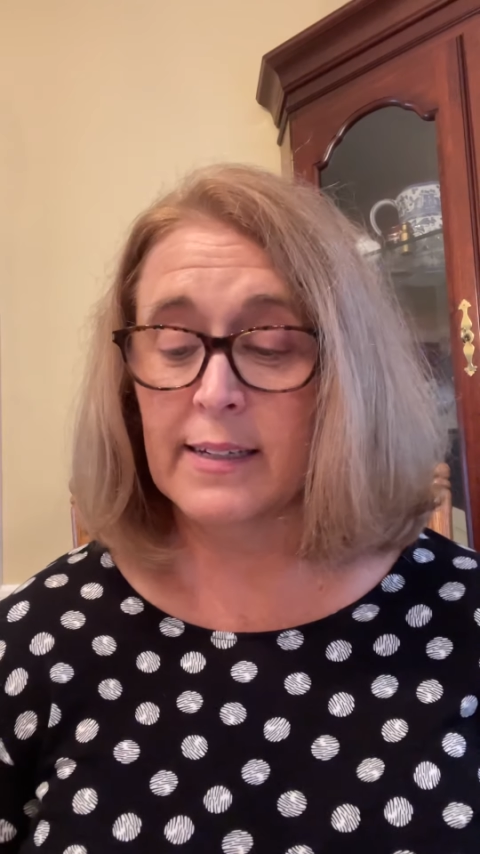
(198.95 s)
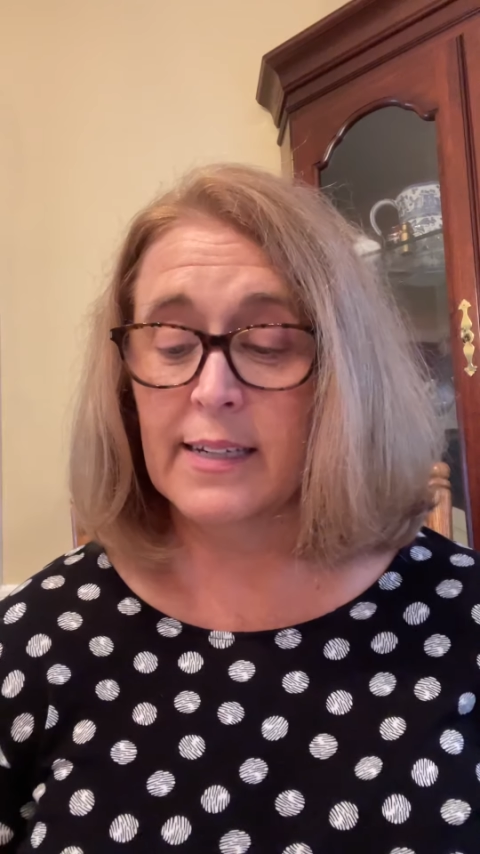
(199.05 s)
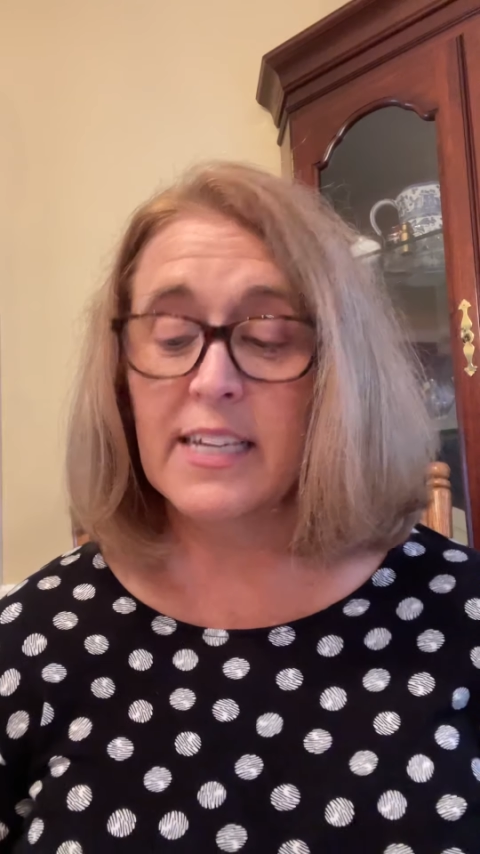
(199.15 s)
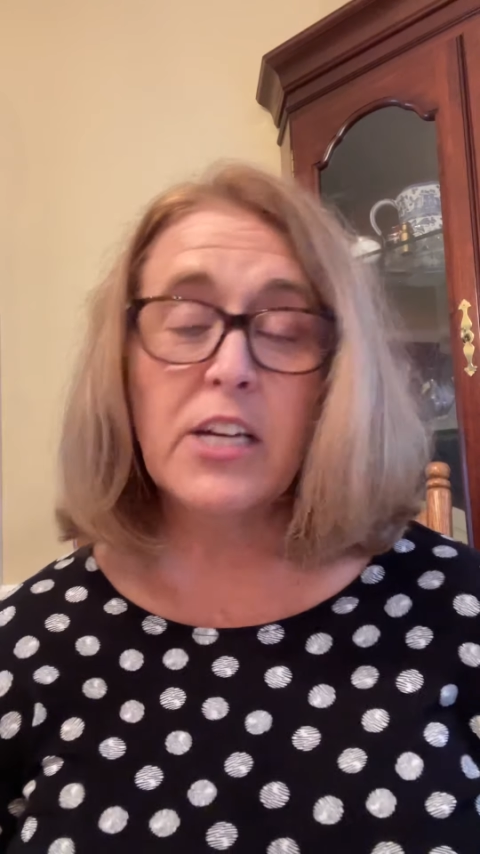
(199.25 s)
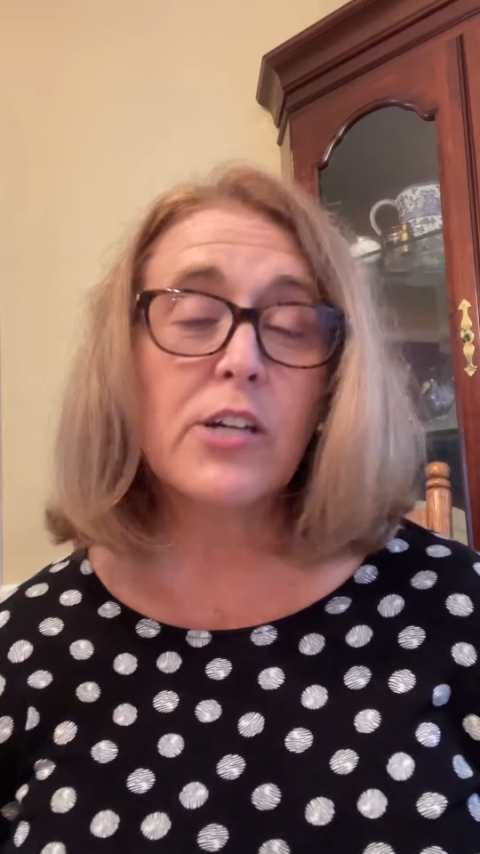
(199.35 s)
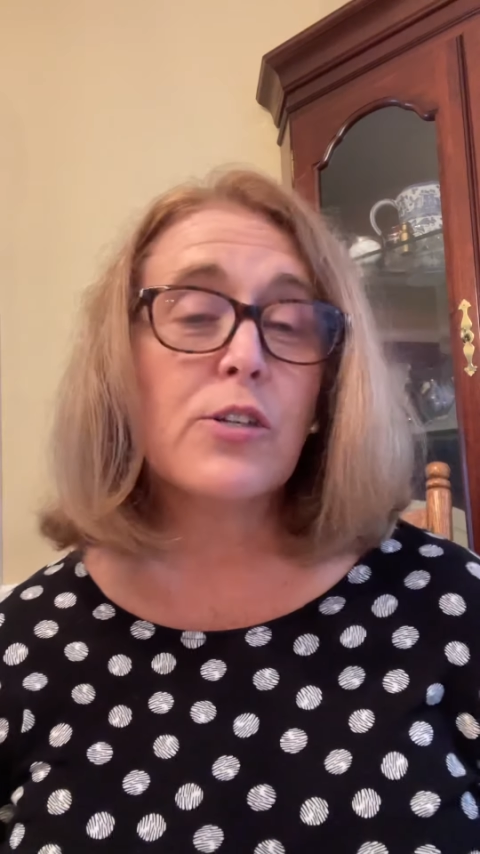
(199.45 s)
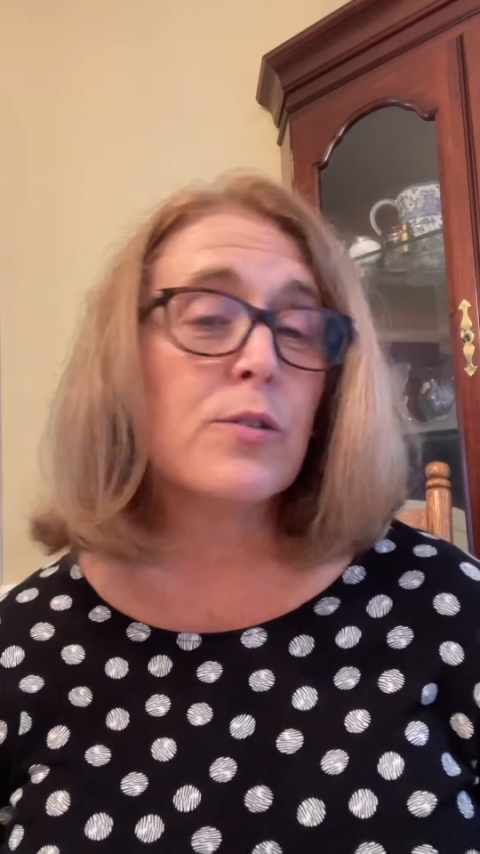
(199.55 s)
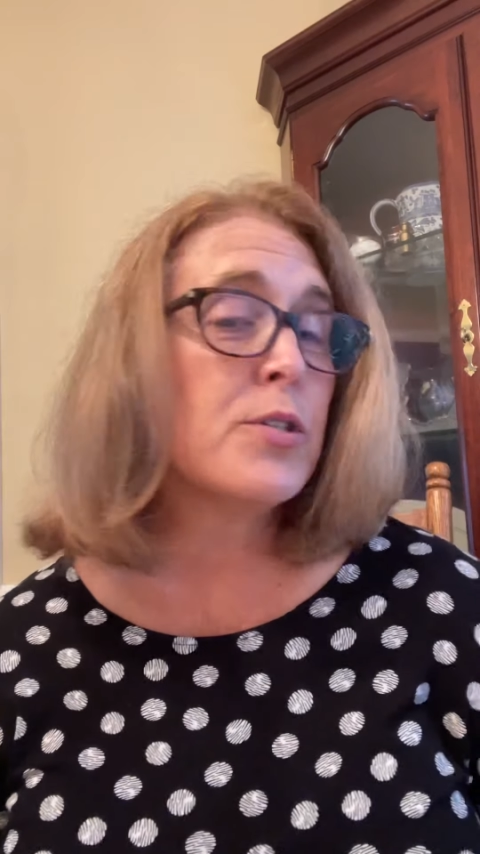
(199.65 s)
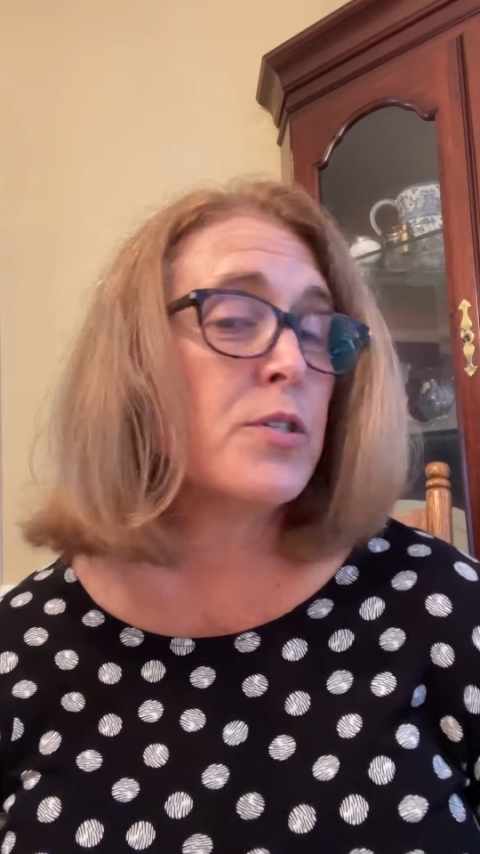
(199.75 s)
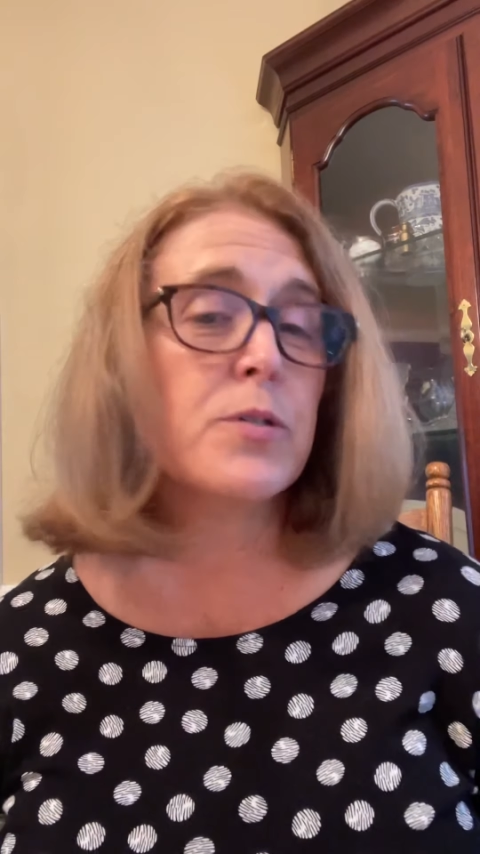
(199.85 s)
He
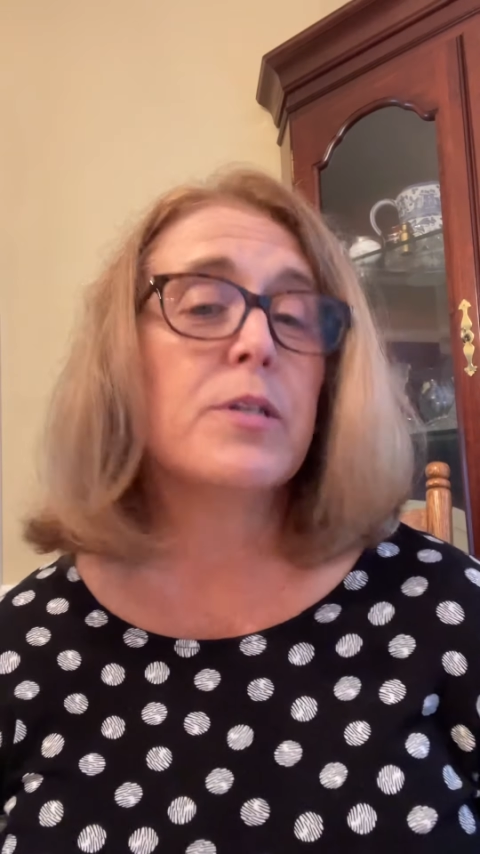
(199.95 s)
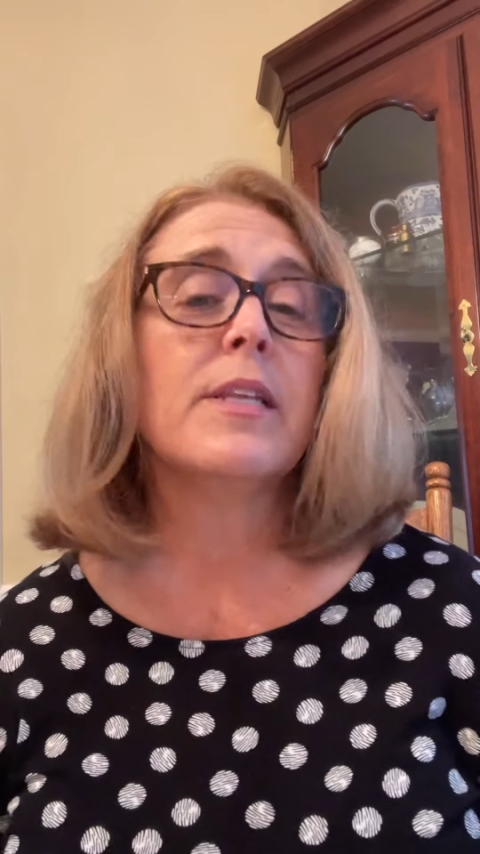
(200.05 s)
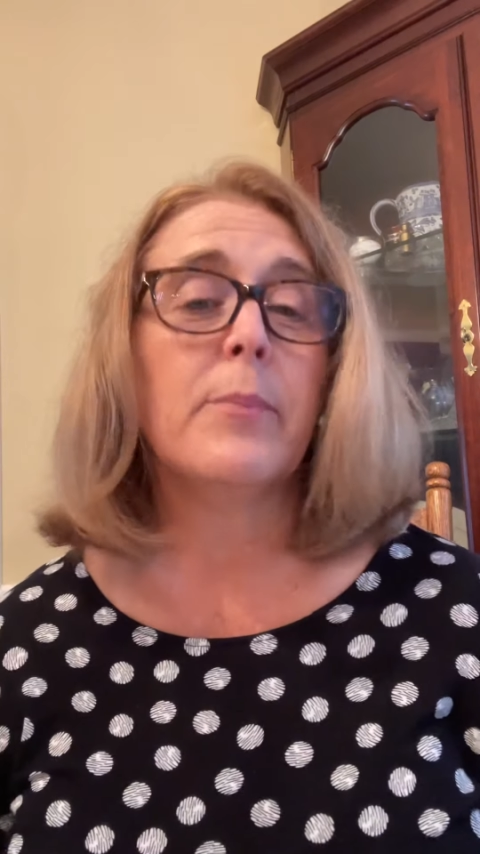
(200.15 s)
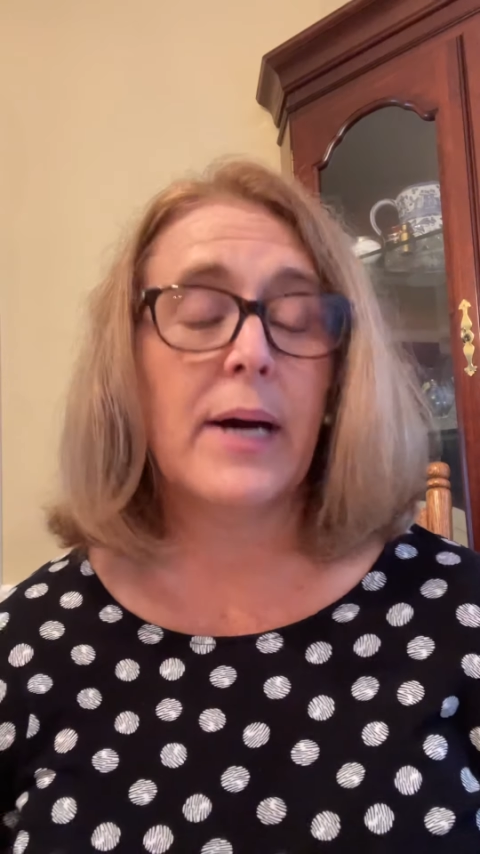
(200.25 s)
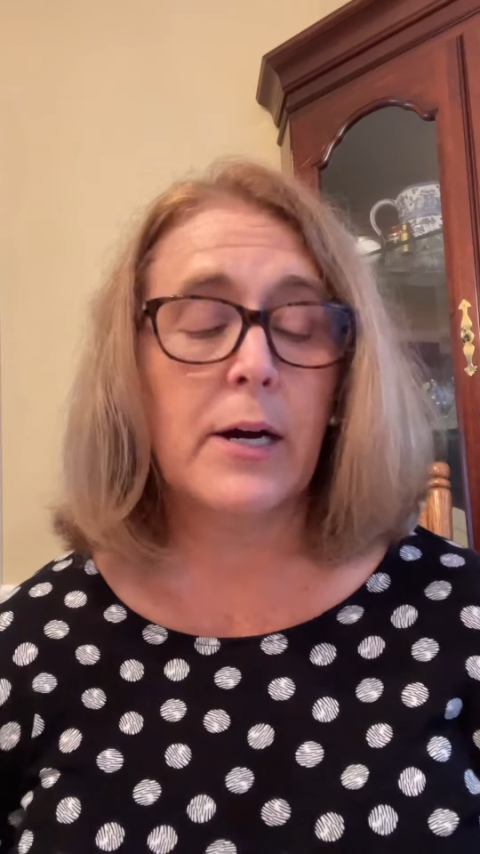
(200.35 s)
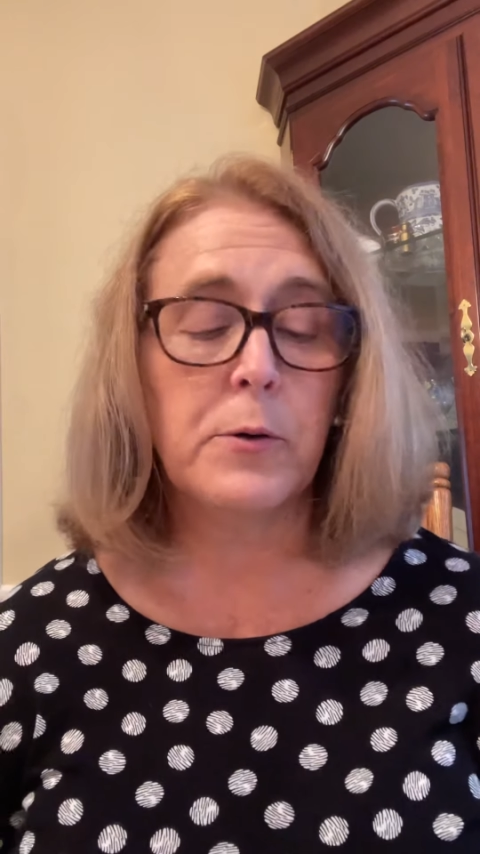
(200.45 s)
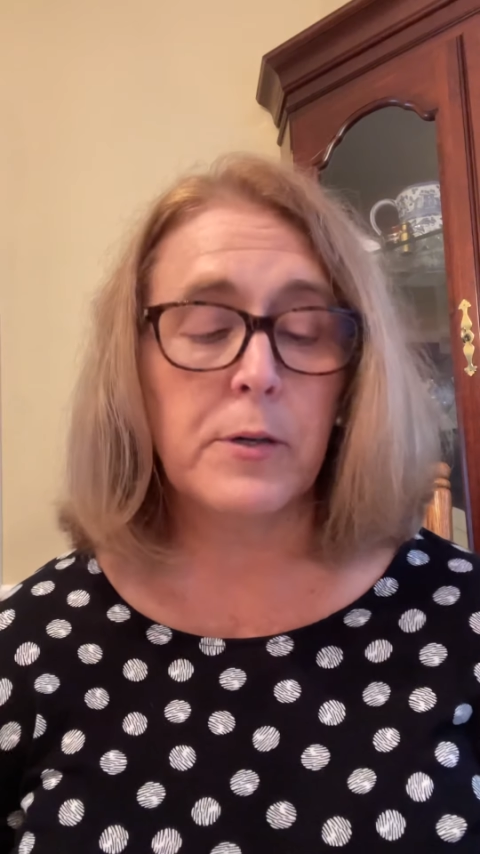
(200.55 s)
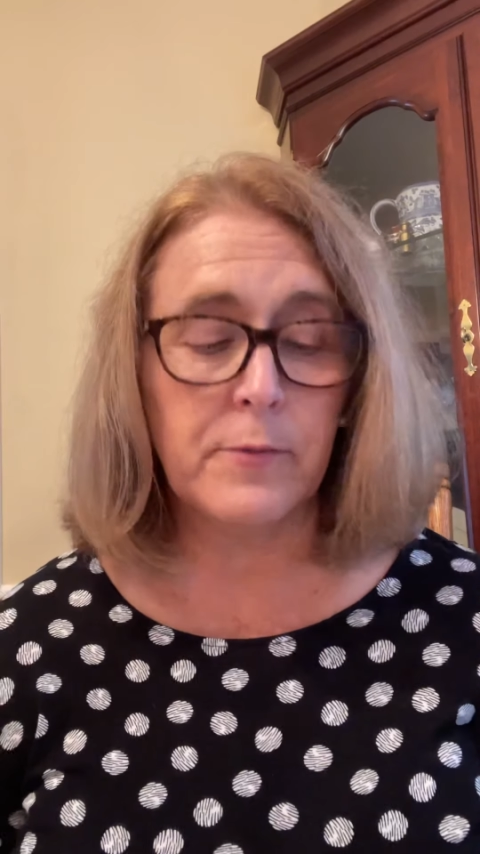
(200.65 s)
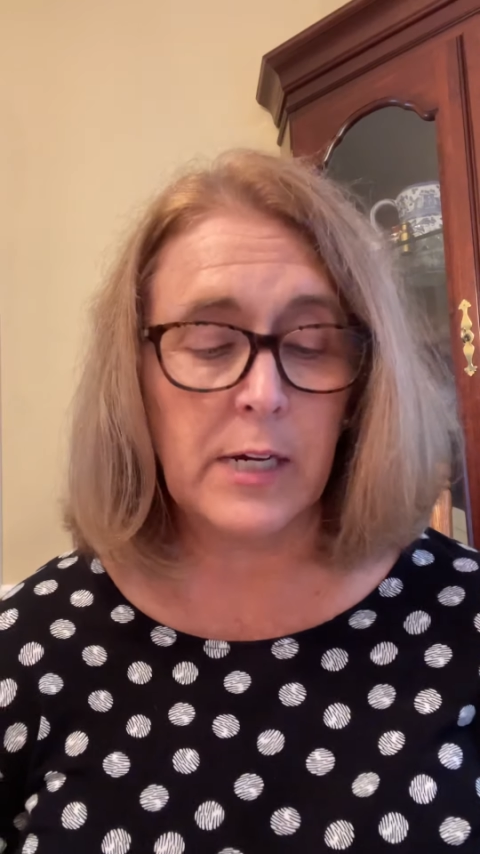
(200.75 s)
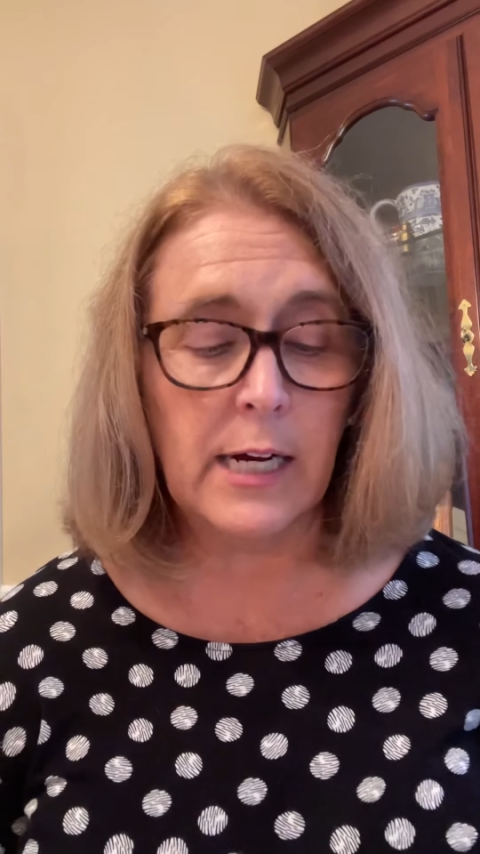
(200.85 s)
understood the power
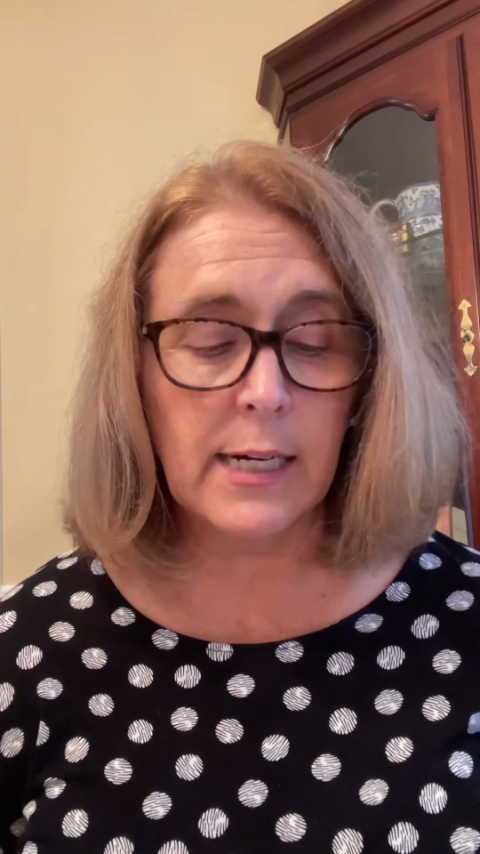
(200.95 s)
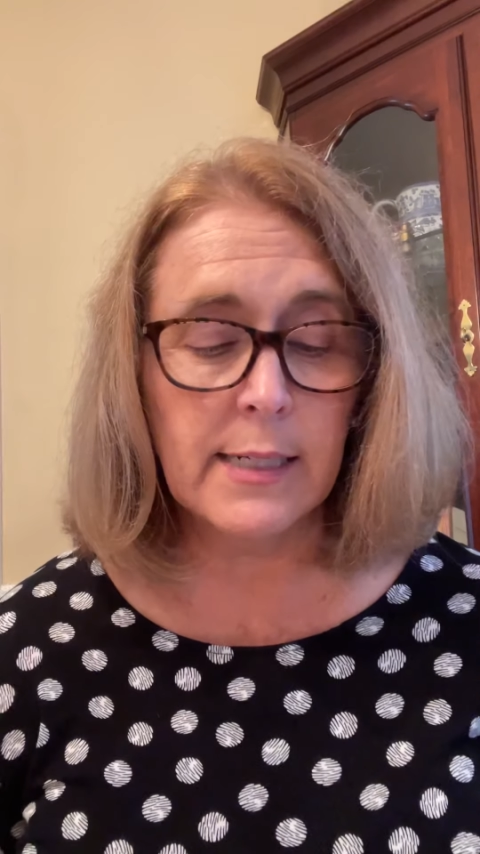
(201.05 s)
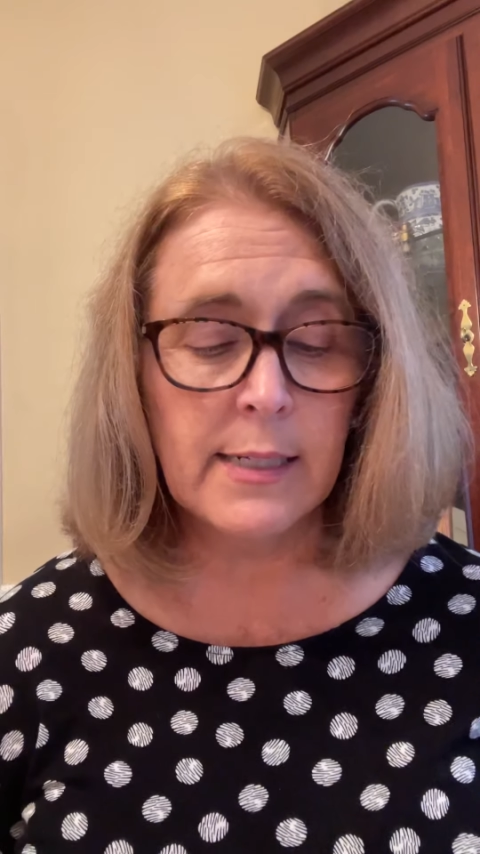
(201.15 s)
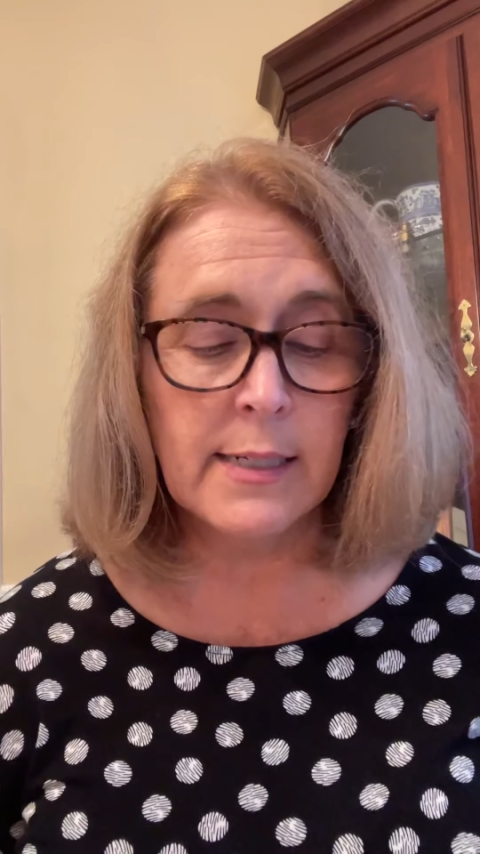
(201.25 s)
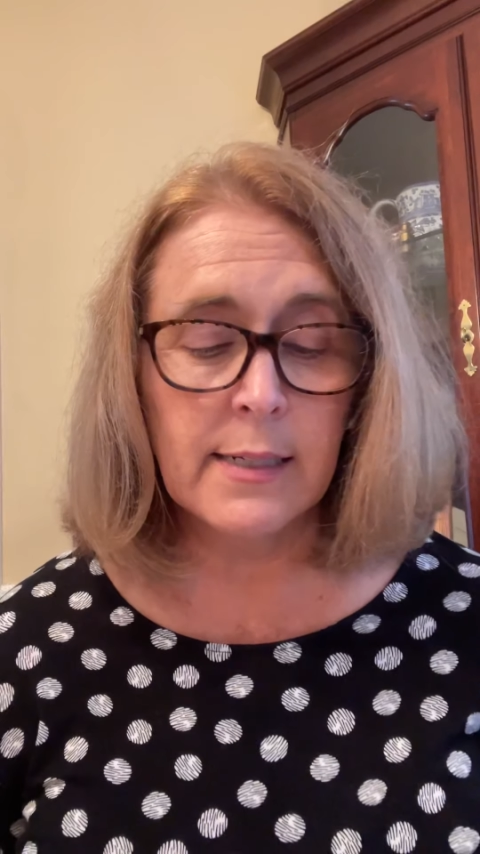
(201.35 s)
of God,